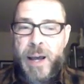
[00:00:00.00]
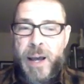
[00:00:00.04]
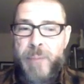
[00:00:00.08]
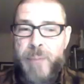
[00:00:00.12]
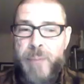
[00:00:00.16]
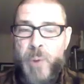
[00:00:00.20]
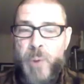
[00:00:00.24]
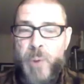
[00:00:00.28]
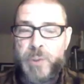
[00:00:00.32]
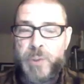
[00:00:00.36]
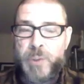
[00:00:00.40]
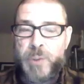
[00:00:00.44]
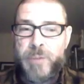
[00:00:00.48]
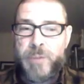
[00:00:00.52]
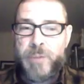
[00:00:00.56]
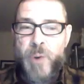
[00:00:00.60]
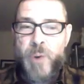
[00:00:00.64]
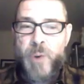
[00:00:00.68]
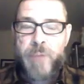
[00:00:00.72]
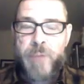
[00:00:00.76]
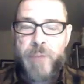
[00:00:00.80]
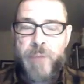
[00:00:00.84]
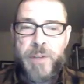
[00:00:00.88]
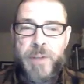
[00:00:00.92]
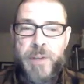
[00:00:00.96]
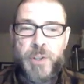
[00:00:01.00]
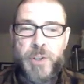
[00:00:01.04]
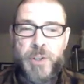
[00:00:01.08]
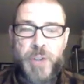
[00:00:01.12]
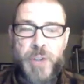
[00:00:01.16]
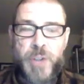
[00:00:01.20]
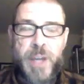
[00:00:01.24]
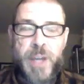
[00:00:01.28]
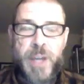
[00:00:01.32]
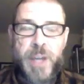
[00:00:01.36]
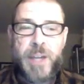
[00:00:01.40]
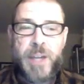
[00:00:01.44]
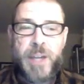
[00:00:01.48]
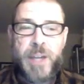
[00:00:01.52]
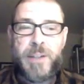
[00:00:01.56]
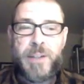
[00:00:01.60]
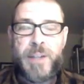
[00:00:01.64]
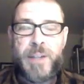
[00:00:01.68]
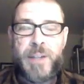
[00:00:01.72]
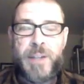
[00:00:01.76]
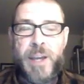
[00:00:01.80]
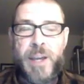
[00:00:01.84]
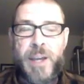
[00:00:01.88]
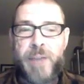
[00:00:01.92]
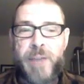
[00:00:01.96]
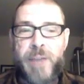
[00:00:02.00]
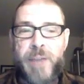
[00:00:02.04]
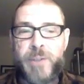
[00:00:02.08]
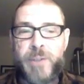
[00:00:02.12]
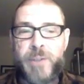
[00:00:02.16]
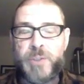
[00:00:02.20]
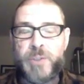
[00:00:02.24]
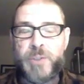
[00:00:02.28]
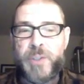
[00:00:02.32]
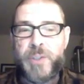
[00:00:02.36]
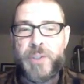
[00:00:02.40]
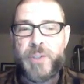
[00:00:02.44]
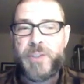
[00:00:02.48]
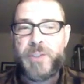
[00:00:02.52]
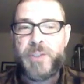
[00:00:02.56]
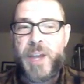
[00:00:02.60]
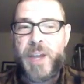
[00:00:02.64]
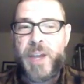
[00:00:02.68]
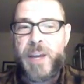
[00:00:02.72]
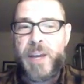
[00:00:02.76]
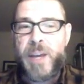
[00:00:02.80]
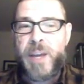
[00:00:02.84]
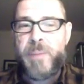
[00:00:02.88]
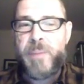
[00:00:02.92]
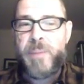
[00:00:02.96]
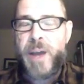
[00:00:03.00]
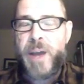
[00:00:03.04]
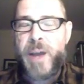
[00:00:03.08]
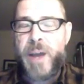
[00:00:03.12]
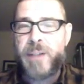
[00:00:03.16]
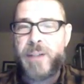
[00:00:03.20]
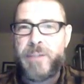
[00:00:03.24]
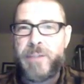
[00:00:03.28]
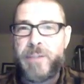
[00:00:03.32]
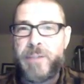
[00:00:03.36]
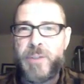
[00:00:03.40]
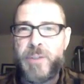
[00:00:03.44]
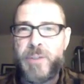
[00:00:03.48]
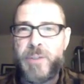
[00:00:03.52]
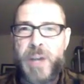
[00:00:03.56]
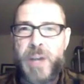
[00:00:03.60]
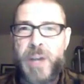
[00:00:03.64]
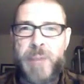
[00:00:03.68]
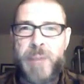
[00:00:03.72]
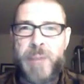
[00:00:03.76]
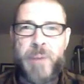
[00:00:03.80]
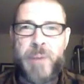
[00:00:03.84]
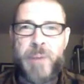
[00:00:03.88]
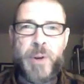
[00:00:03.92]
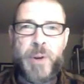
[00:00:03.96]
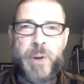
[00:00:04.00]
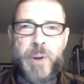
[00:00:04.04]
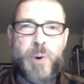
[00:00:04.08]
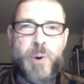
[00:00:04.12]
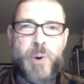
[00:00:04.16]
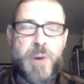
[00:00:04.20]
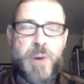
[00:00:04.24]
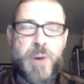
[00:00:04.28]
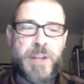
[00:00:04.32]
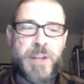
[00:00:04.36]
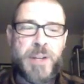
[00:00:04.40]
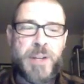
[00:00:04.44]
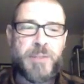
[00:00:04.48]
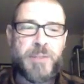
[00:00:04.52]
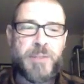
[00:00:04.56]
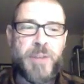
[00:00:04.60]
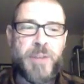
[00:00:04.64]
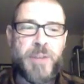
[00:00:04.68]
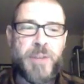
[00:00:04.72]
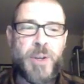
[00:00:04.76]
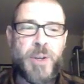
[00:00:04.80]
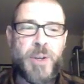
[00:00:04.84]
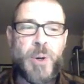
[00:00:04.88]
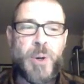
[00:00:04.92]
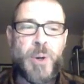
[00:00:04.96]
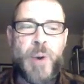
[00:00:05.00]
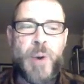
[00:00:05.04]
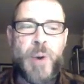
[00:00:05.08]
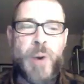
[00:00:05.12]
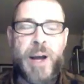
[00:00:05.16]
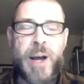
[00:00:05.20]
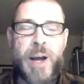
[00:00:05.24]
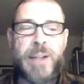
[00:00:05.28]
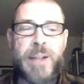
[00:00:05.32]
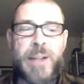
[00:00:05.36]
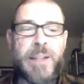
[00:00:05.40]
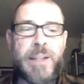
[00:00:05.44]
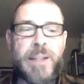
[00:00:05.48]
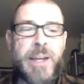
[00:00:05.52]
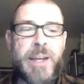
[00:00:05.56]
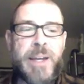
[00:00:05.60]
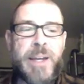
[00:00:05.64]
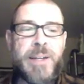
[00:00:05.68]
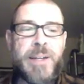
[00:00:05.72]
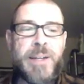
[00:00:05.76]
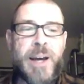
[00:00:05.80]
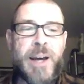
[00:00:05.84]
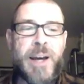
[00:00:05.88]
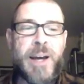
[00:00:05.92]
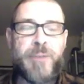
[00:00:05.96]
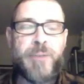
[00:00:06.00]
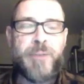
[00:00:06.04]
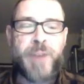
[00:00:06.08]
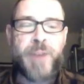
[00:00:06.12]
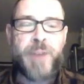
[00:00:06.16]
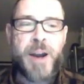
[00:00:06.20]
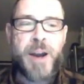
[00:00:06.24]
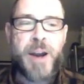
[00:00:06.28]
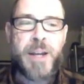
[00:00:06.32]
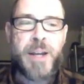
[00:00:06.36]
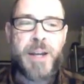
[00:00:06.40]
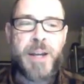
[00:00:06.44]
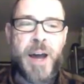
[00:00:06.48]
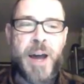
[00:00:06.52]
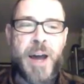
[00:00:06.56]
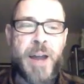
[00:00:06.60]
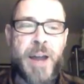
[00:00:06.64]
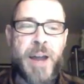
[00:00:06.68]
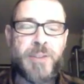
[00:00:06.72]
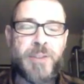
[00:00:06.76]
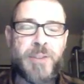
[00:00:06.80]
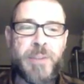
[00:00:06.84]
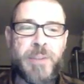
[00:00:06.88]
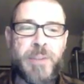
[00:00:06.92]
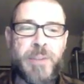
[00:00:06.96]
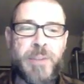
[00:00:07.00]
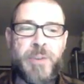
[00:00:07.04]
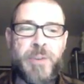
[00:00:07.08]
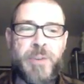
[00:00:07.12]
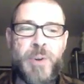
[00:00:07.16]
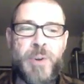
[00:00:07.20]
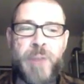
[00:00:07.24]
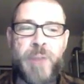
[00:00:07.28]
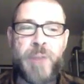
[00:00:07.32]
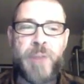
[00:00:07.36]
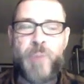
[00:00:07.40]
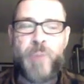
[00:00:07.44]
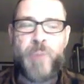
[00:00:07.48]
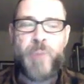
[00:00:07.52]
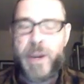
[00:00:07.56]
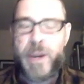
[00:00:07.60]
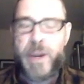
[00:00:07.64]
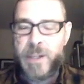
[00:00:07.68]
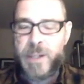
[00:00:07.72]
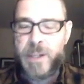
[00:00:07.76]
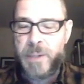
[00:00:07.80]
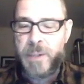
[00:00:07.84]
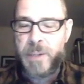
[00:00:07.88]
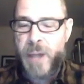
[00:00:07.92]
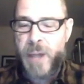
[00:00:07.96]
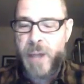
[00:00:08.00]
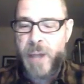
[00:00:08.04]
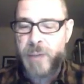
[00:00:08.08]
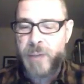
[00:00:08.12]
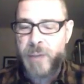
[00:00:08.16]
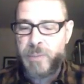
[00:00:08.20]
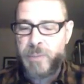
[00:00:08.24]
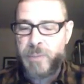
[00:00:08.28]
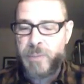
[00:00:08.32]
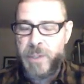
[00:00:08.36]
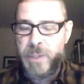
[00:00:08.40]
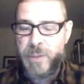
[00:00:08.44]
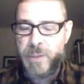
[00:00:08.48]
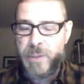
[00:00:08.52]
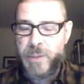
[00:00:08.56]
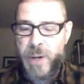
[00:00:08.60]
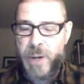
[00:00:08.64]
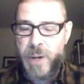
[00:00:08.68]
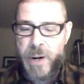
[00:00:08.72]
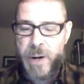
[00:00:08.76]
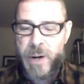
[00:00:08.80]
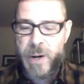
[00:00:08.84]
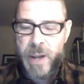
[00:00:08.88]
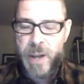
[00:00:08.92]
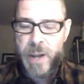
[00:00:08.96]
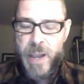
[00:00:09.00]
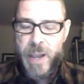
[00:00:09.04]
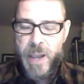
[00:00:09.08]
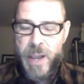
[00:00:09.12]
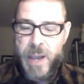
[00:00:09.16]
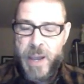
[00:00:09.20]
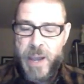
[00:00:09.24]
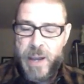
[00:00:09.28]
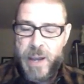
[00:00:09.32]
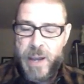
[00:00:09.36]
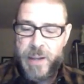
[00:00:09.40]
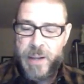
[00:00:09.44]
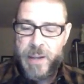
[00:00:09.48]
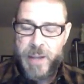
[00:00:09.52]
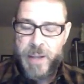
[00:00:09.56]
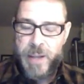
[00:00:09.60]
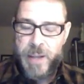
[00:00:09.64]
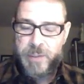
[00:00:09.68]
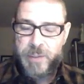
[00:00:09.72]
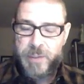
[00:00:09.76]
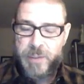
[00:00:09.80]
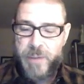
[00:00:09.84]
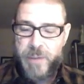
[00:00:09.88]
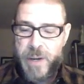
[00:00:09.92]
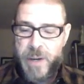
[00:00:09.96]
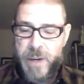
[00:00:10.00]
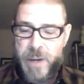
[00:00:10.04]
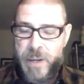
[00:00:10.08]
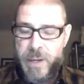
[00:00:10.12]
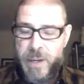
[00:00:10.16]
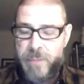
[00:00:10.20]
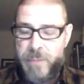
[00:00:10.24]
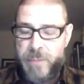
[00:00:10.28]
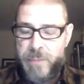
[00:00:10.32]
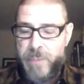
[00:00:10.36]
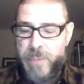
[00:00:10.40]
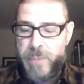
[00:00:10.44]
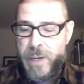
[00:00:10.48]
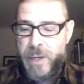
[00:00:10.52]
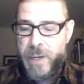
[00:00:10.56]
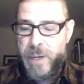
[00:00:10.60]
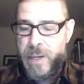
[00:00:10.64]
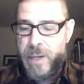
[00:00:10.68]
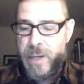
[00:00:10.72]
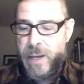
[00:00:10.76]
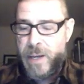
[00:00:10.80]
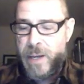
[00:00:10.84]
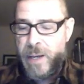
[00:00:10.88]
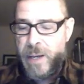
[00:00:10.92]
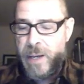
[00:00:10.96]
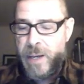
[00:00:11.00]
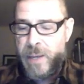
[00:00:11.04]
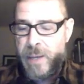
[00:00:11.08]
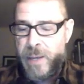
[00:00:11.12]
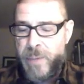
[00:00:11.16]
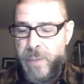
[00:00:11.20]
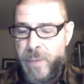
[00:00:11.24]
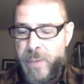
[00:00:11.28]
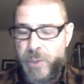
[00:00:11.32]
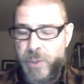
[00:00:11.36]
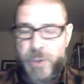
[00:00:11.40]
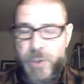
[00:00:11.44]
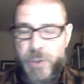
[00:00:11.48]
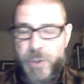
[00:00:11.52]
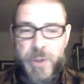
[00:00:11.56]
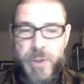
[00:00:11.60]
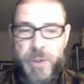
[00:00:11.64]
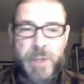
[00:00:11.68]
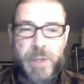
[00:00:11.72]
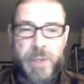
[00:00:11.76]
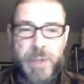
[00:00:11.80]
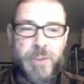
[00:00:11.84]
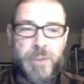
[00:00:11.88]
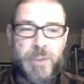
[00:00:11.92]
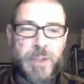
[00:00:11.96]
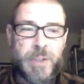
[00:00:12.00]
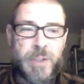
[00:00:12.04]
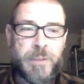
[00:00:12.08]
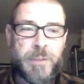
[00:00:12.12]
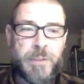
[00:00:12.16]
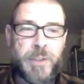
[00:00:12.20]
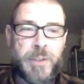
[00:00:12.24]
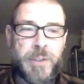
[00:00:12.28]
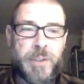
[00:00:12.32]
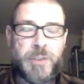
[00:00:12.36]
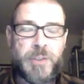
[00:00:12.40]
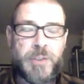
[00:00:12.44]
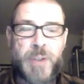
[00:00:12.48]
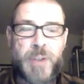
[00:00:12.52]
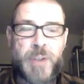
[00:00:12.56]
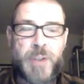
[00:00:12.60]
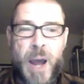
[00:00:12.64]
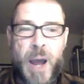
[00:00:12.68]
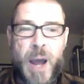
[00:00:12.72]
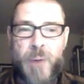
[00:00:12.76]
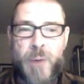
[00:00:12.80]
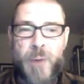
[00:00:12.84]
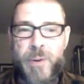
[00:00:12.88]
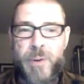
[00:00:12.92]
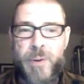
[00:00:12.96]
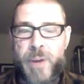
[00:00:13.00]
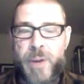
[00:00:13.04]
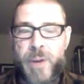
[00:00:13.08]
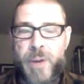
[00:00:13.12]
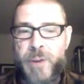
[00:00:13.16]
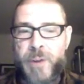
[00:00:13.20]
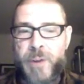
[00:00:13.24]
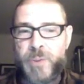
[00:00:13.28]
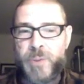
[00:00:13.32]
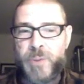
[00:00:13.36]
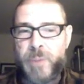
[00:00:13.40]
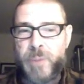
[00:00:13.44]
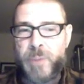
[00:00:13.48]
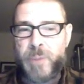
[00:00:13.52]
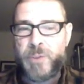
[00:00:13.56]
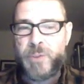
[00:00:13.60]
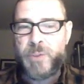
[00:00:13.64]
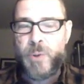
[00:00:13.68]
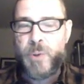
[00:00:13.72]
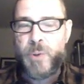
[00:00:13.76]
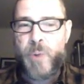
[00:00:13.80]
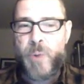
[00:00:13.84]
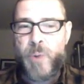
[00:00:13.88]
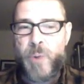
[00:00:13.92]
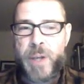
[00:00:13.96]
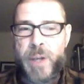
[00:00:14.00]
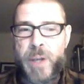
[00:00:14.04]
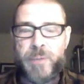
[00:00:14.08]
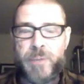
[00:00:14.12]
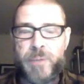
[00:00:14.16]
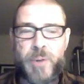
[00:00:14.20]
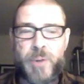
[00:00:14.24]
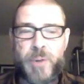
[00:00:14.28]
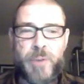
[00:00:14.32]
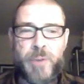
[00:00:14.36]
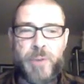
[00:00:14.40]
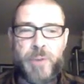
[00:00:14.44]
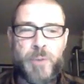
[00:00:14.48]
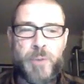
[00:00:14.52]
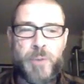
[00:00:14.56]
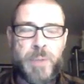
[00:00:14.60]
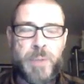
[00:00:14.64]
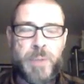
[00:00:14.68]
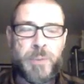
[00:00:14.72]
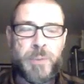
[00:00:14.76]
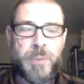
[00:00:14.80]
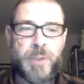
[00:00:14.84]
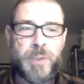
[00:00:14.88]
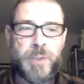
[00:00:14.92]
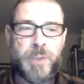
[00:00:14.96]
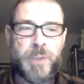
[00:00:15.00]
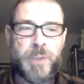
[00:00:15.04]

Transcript: Most of you have finished taking the first exam as of the time I'm recording this video, late Friday night. Some of you have waited to the last minute there, and that's fine, but make sure you give yourself at least an hour there. So I'm still waiting for a few people to